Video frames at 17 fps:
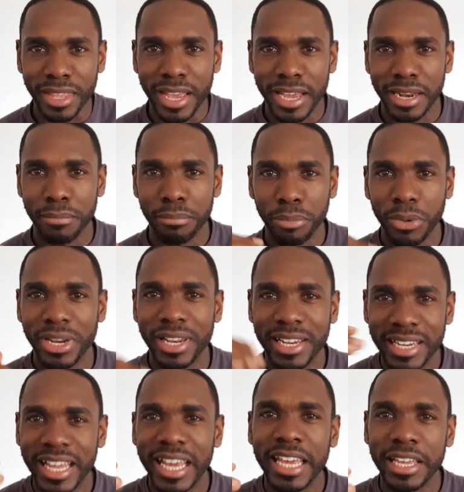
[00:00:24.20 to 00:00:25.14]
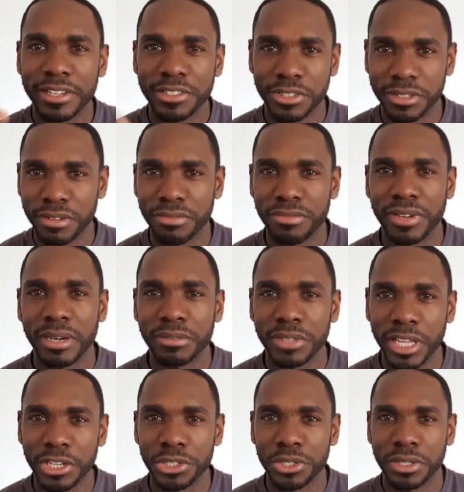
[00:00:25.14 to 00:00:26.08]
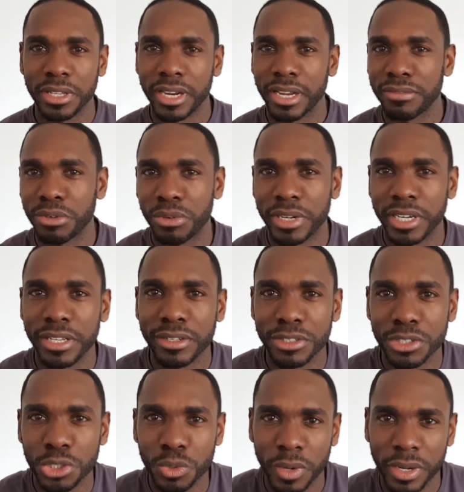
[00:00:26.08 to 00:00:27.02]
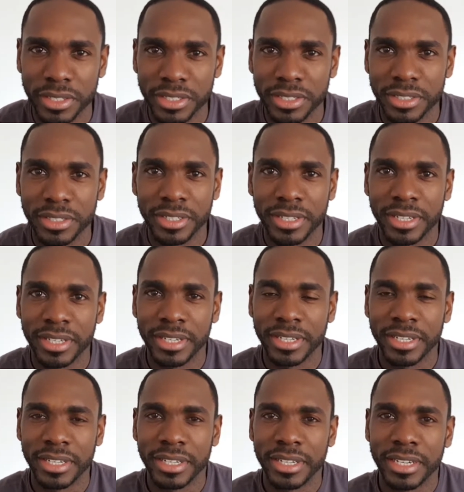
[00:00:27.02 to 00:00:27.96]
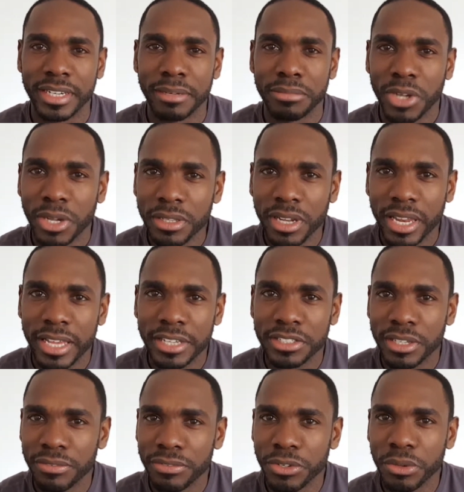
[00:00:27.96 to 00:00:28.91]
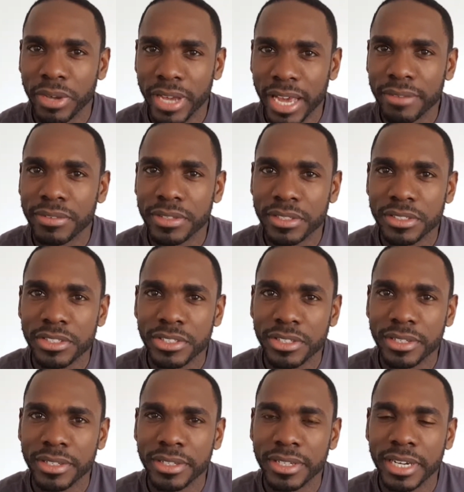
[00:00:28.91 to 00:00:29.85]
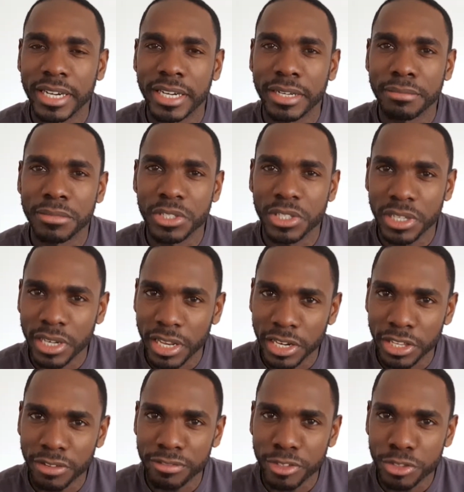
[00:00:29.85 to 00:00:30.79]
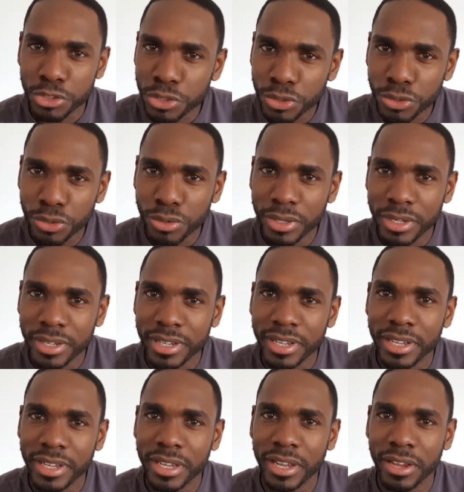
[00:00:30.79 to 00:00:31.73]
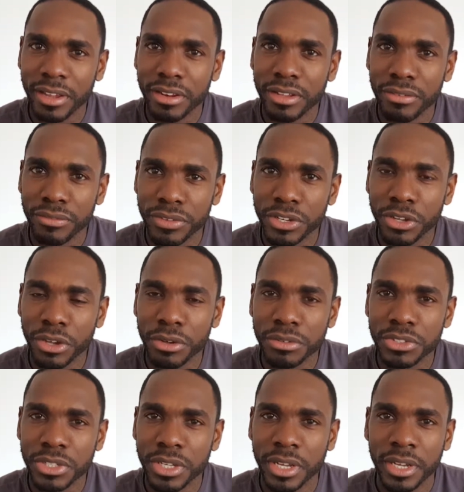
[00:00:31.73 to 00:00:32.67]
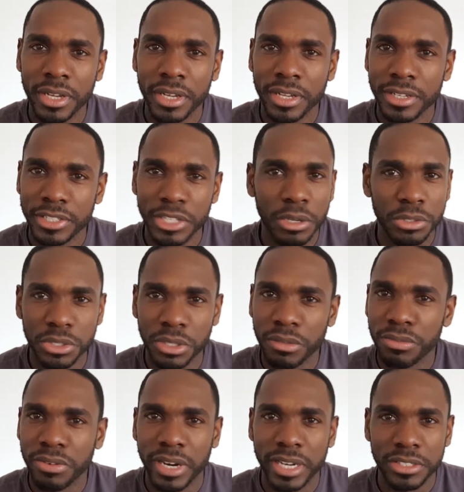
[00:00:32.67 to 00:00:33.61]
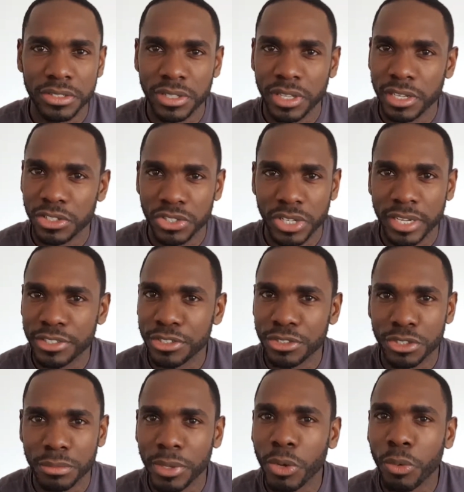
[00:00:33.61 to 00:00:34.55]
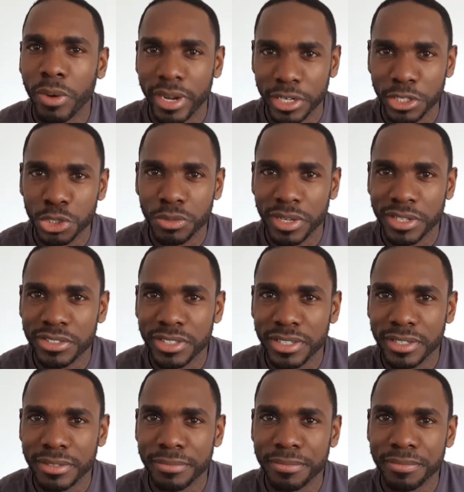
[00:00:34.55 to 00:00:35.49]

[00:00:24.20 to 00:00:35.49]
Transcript: and I'm putting layers on the foundation that I've already constructed. Nonetheless, if you haven't seen any of the two earlier videos, you'll still find today's session to be quite interesting.